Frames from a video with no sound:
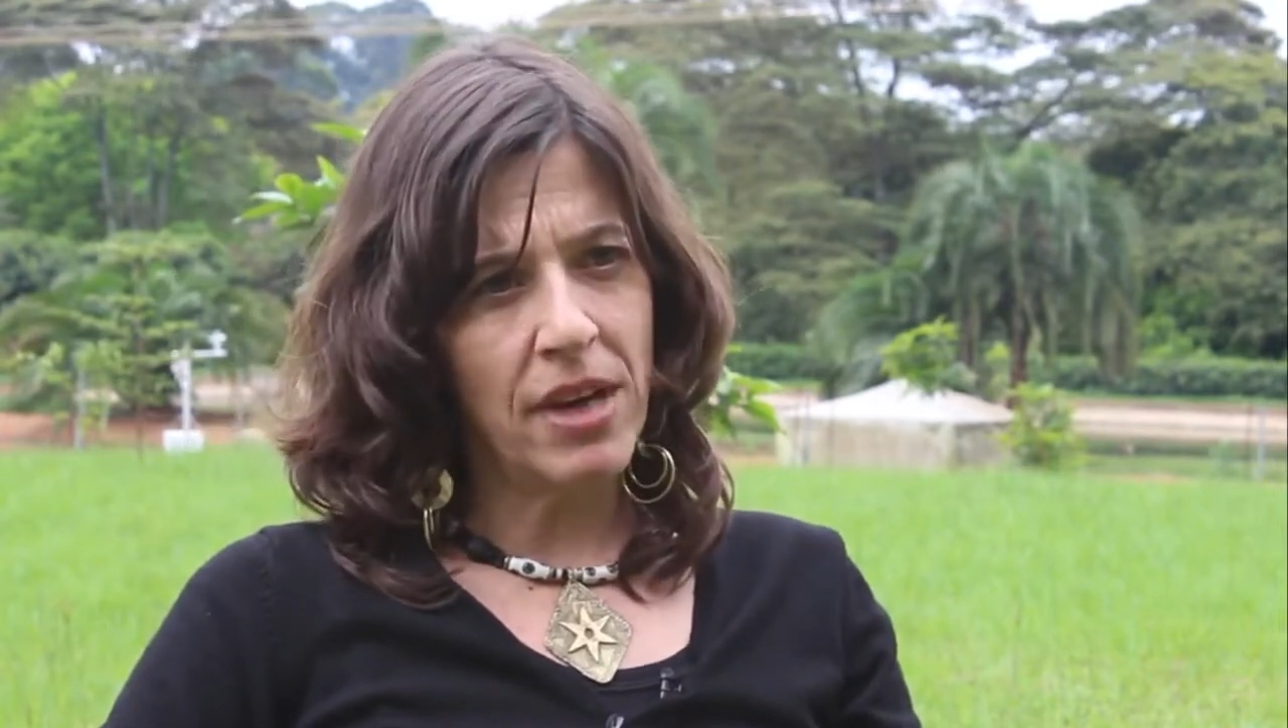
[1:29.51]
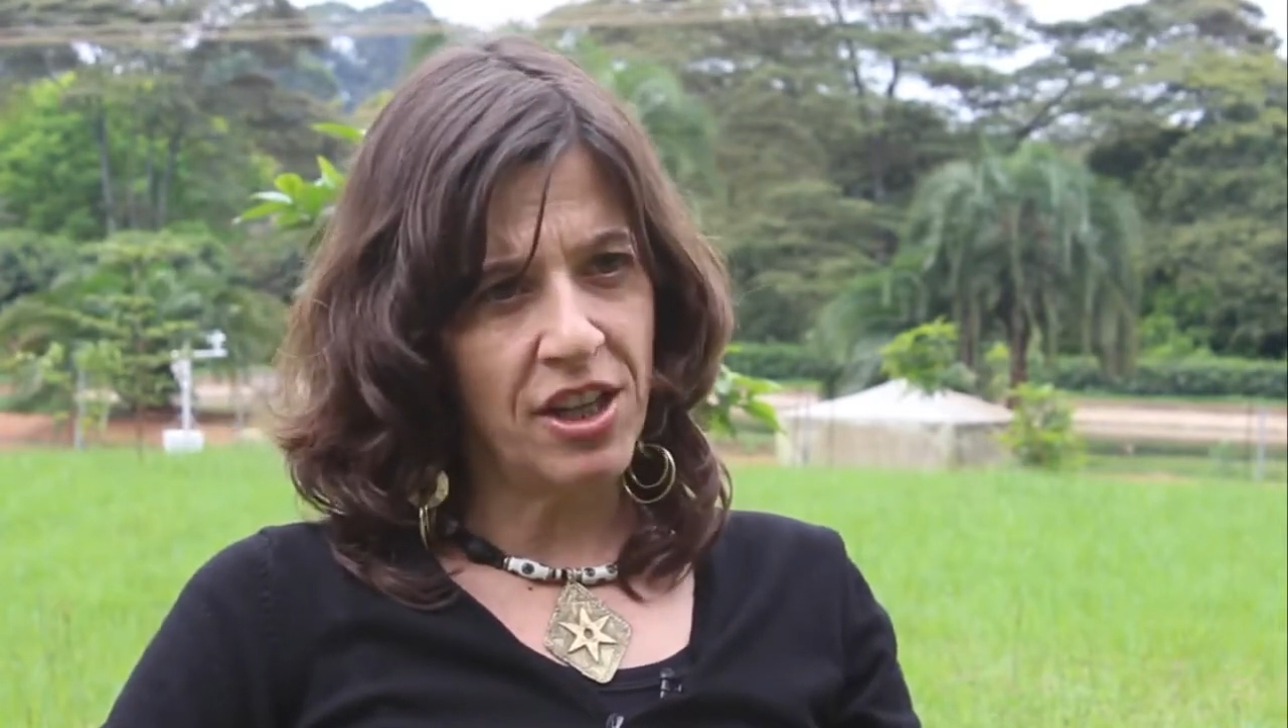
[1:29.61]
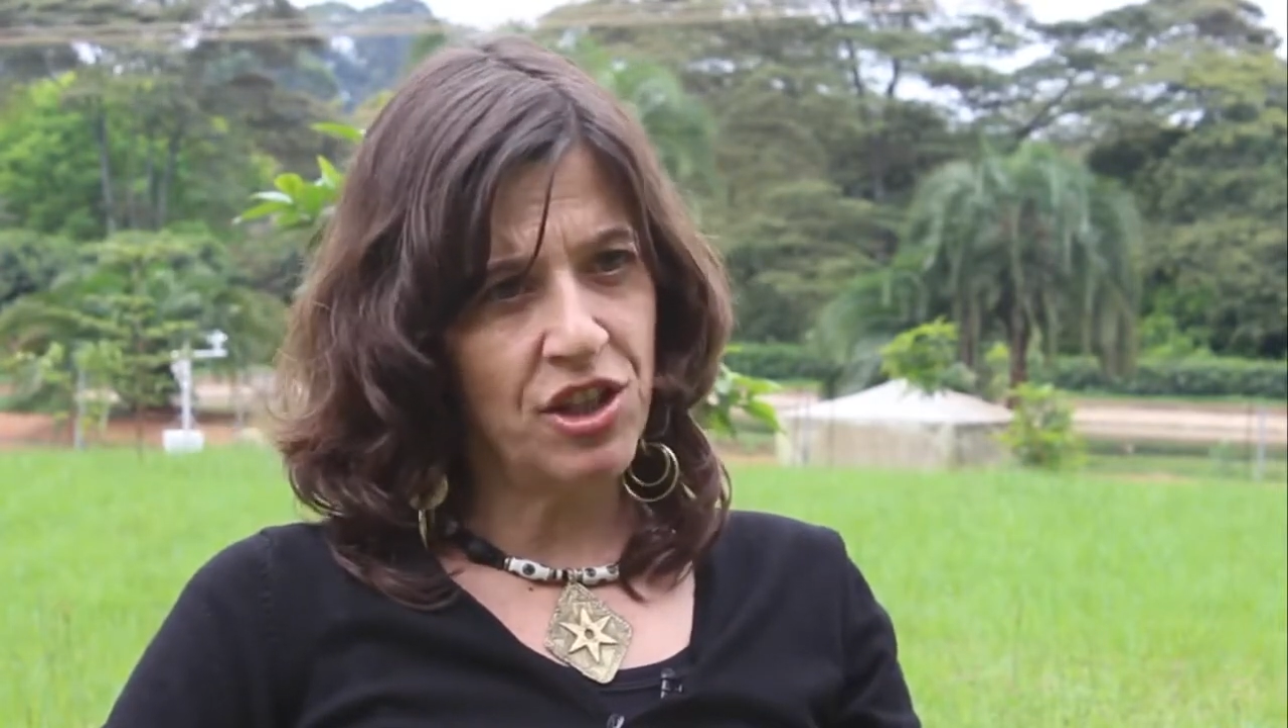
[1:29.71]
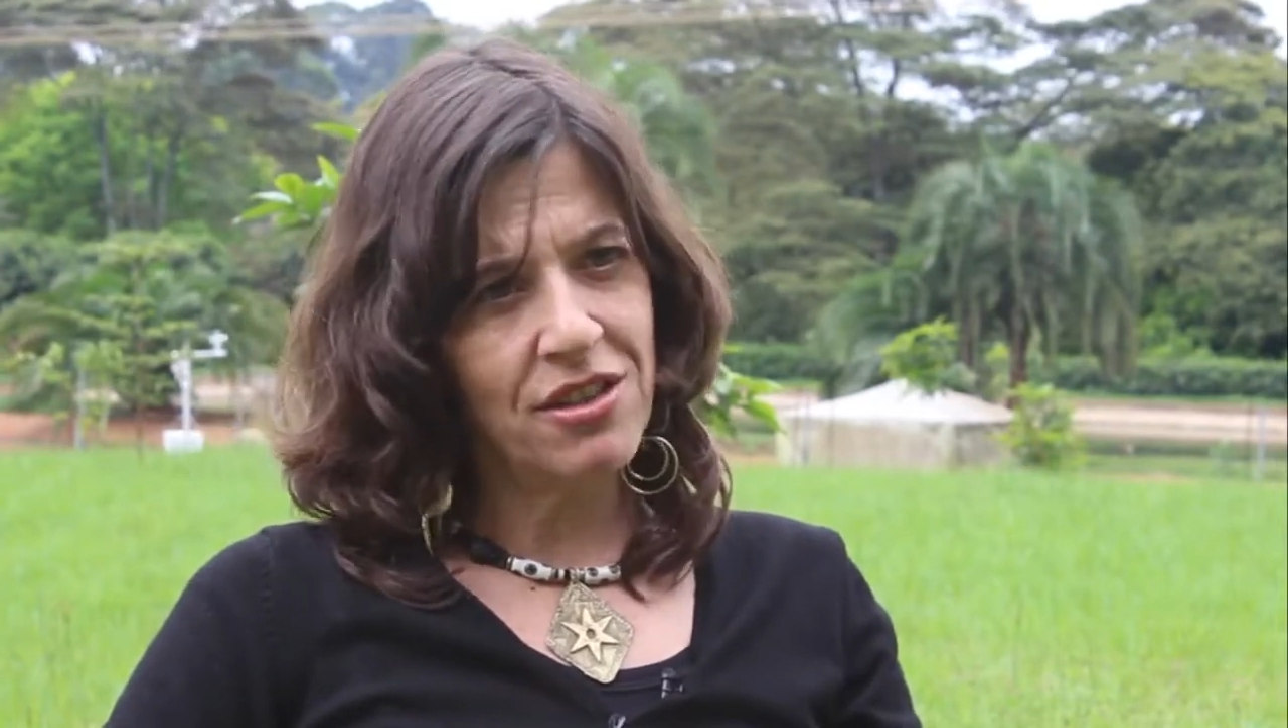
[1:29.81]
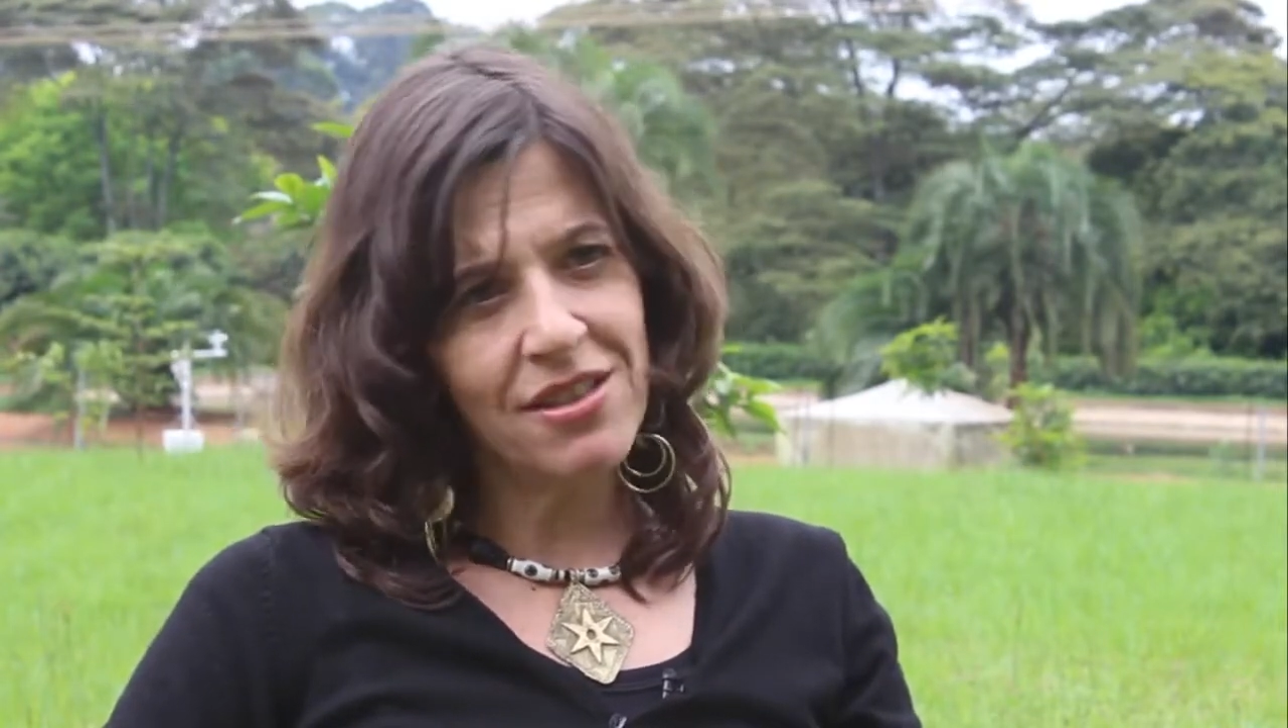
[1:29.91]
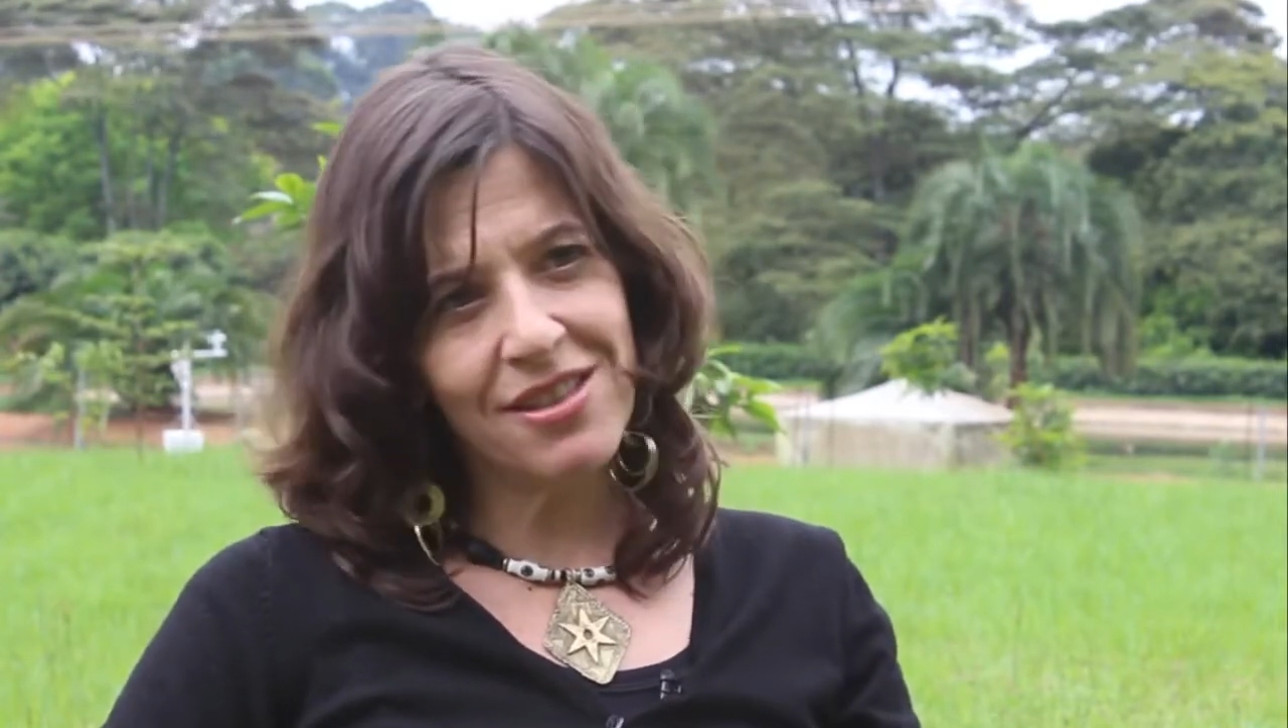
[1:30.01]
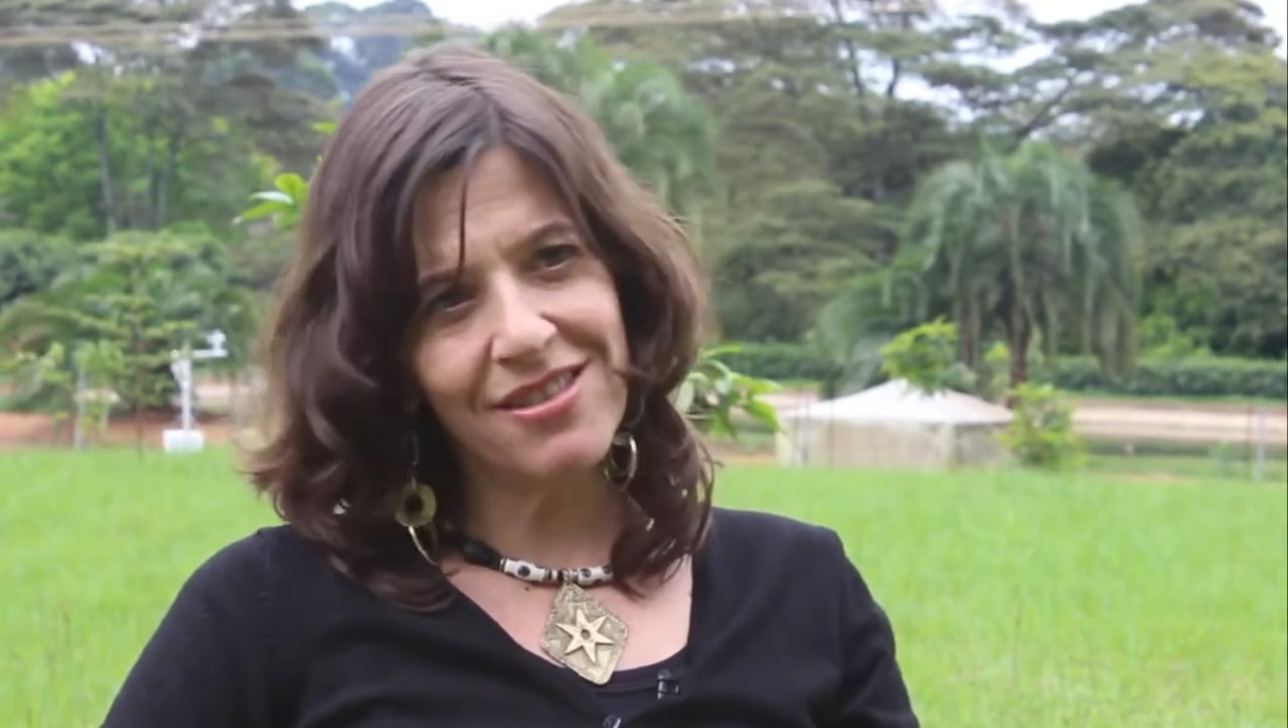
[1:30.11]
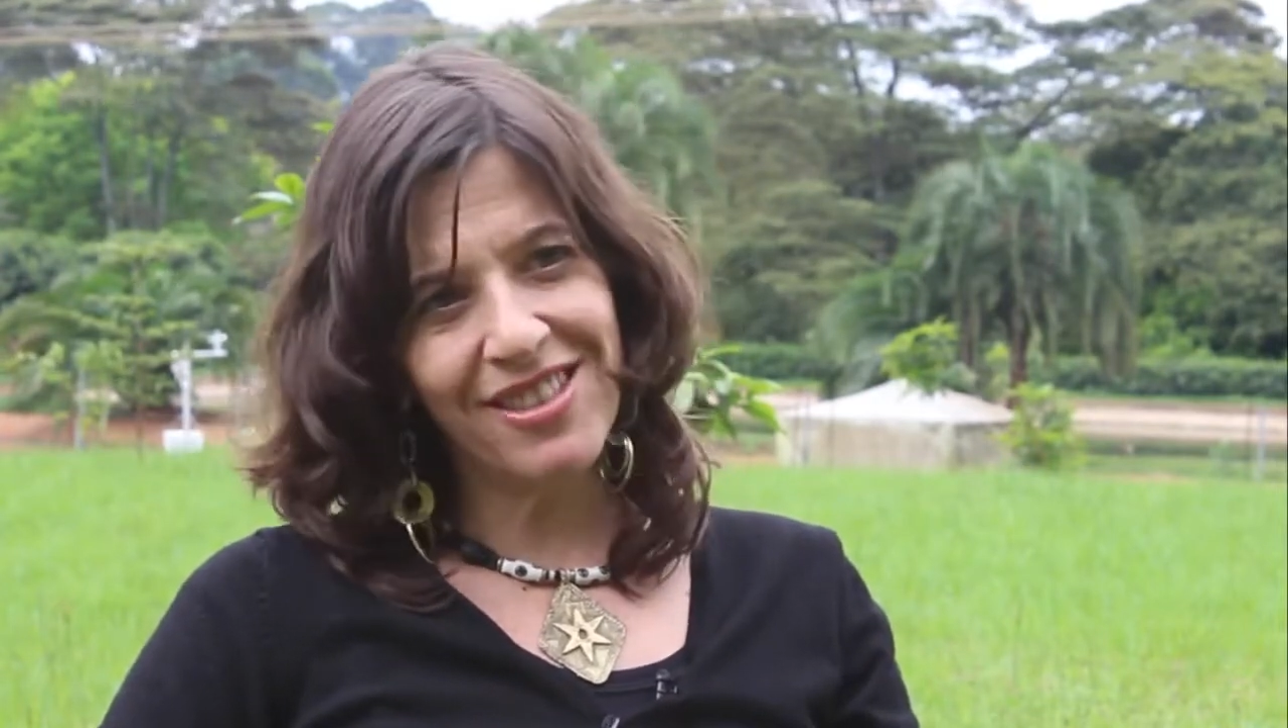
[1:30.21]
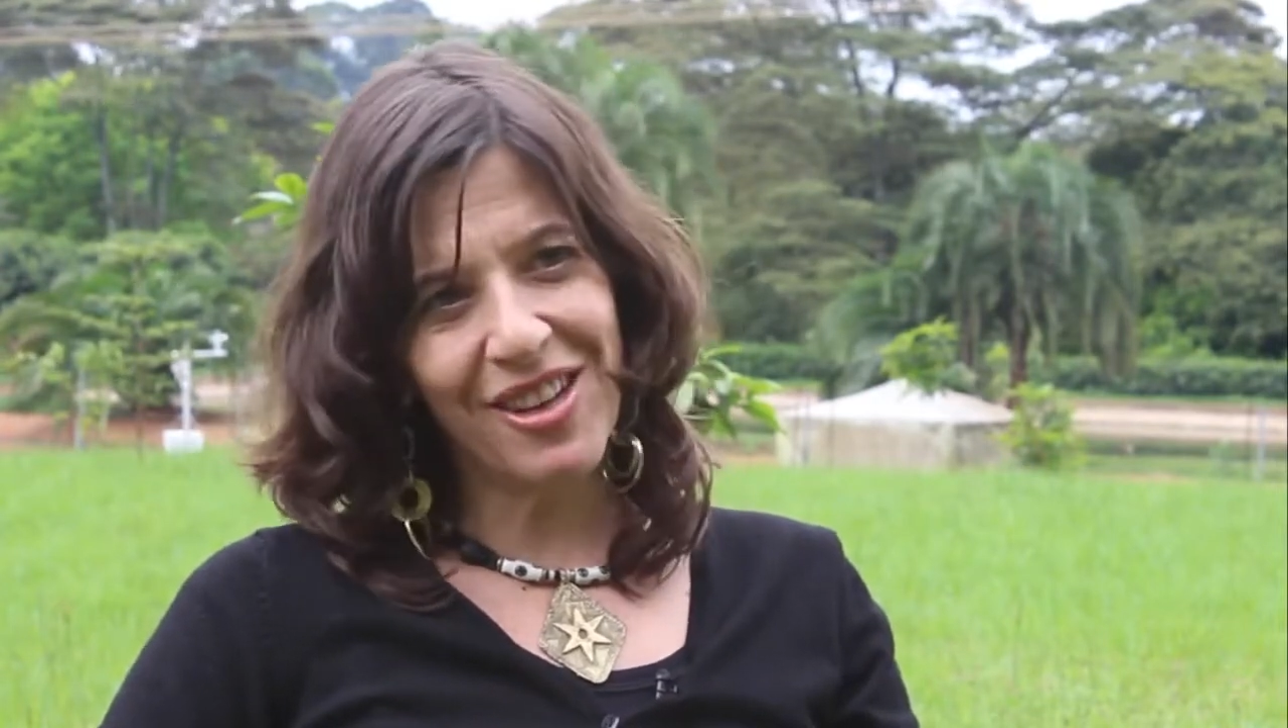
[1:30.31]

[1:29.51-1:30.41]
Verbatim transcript: agents